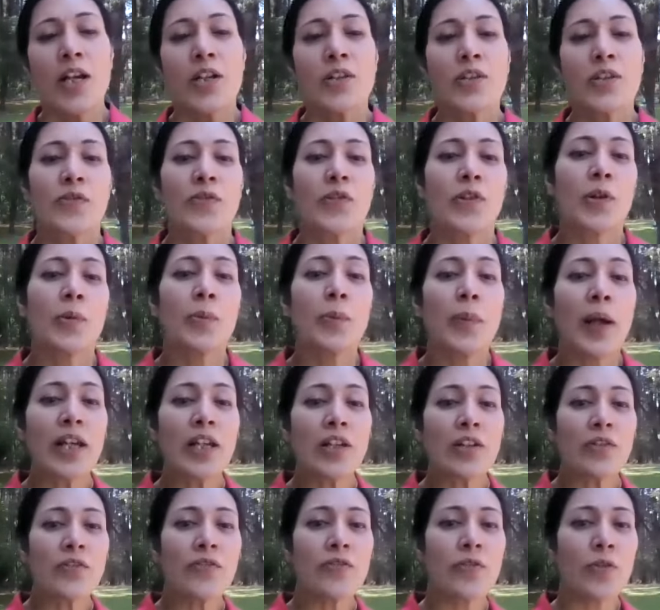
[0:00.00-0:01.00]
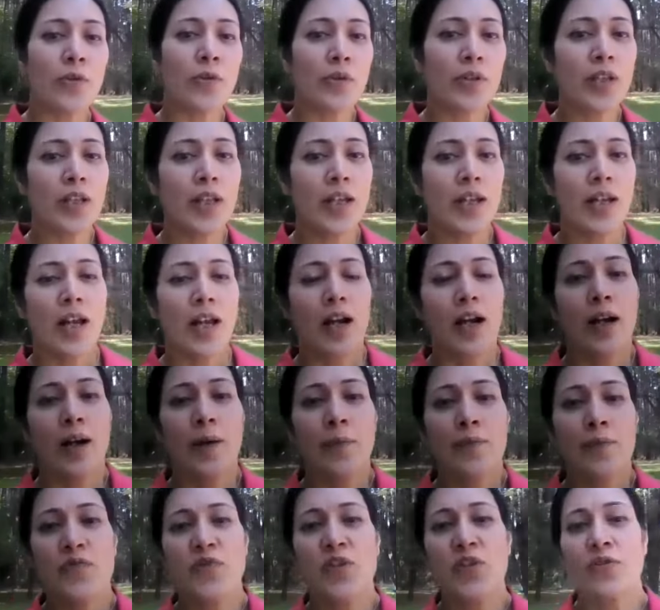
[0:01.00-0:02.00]
So for a microphone,
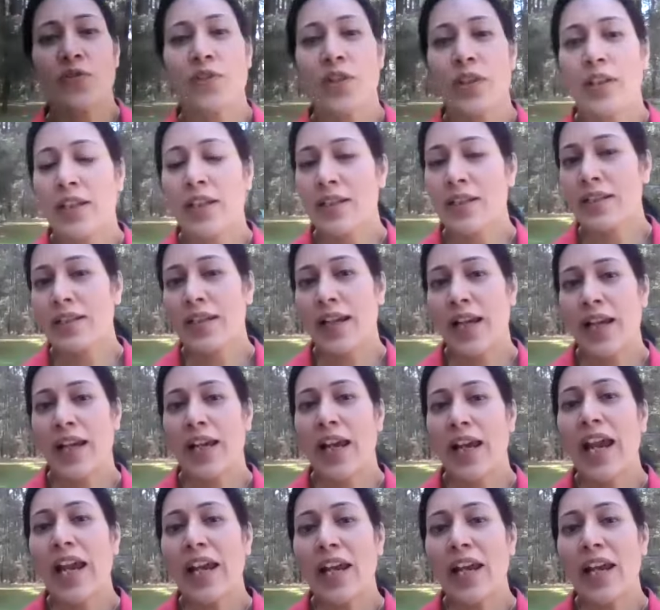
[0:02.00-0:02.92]
children can say,